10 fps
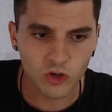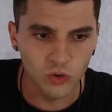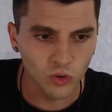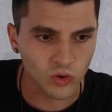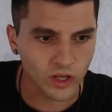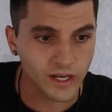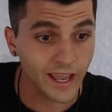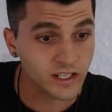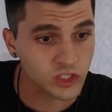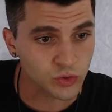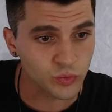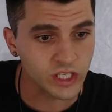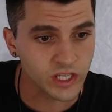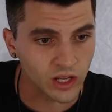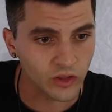Cool. An
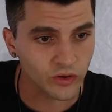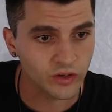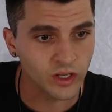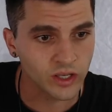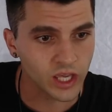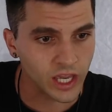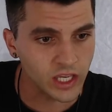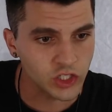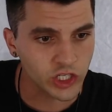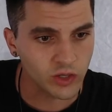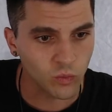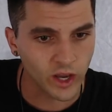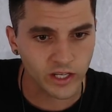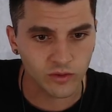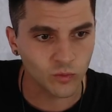S3 color. AJ
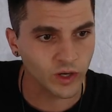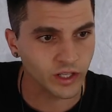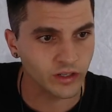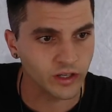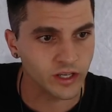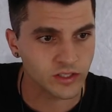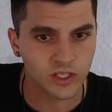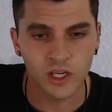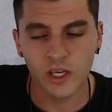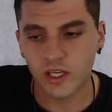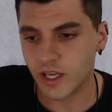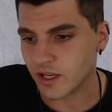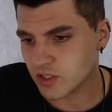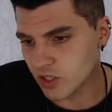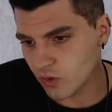White won it. Nice.
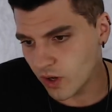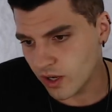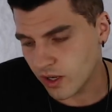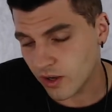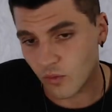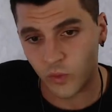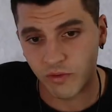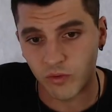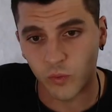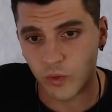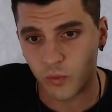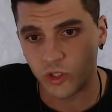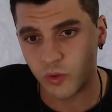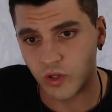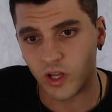Yeah. So uh, we've
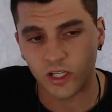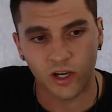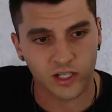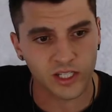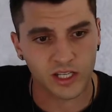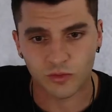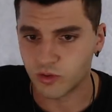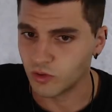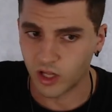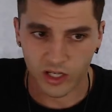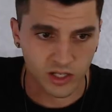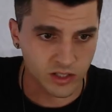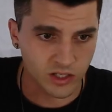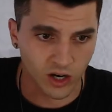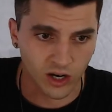we're doing a lot of contests. We're doing a lot of
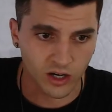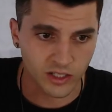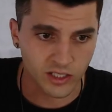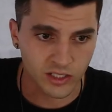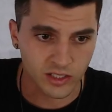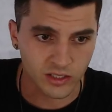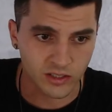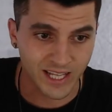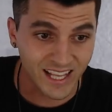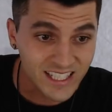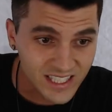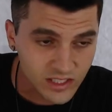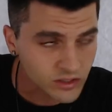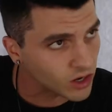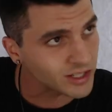content
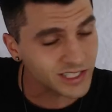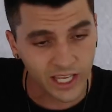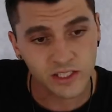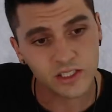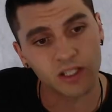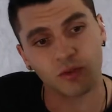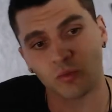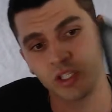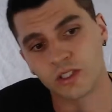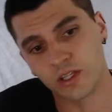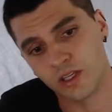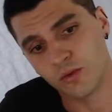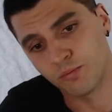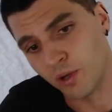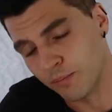content recently.
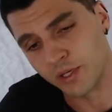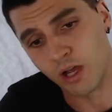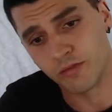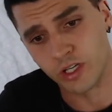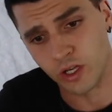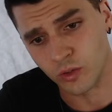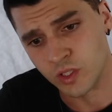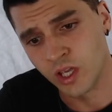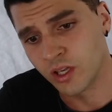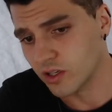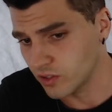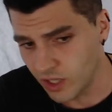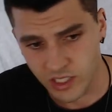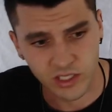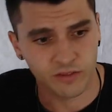Pumping out videos. Got a
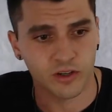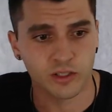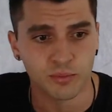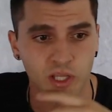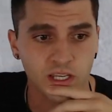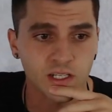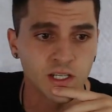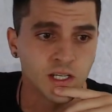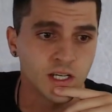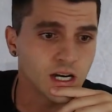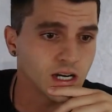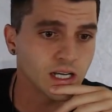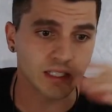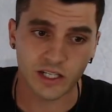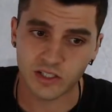lot of stuff on the plate.
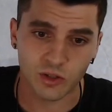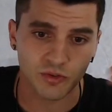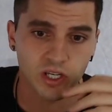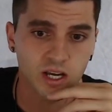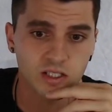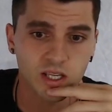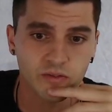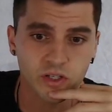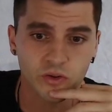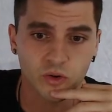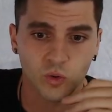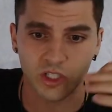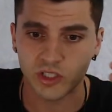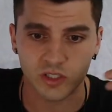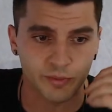Uh, let us know if you guys have any other
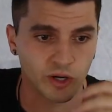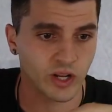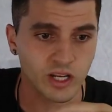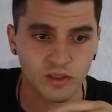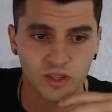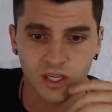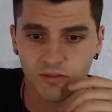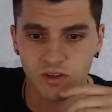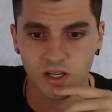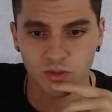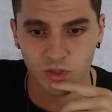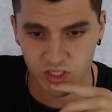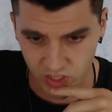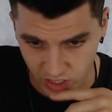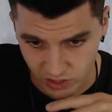questions about anything. If you guys want
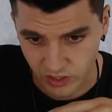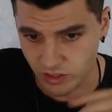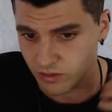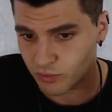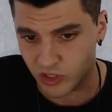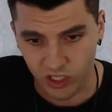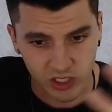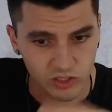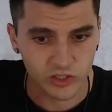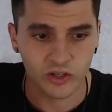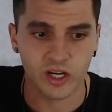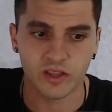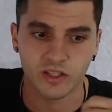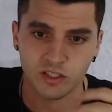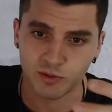to see anything particular,
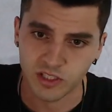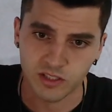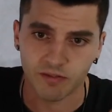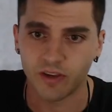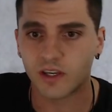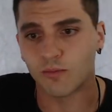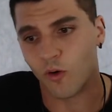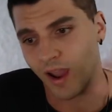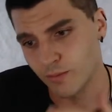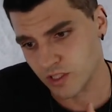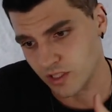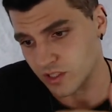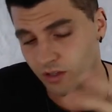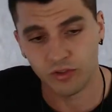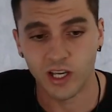anything specific, more Amazon
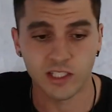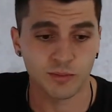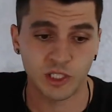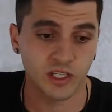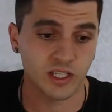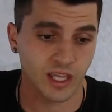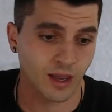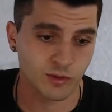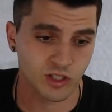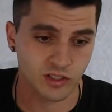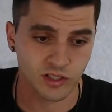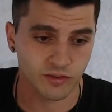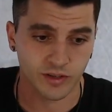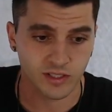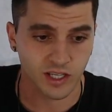stuff. You guys have been digging the Amazon
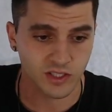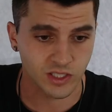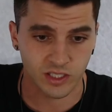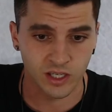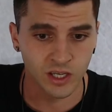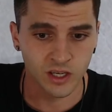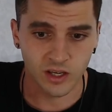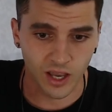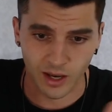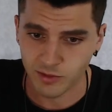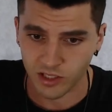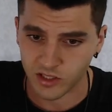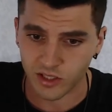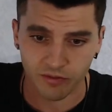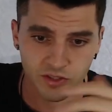stuff, as I see. Amazon
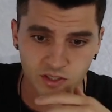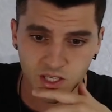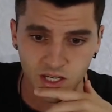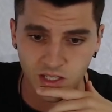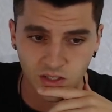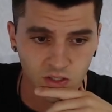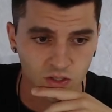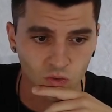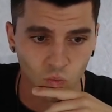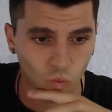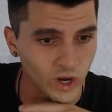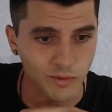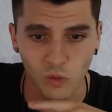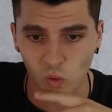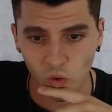stuff is getting
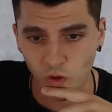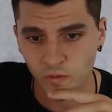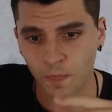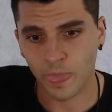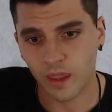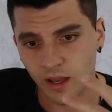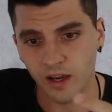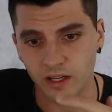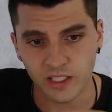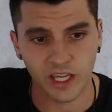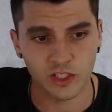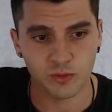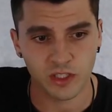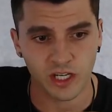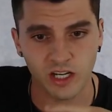way more uh,
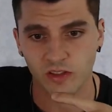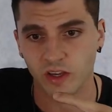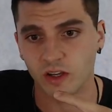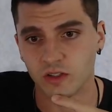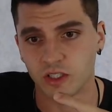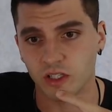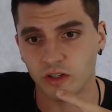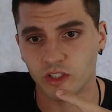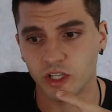engagement than anything else on our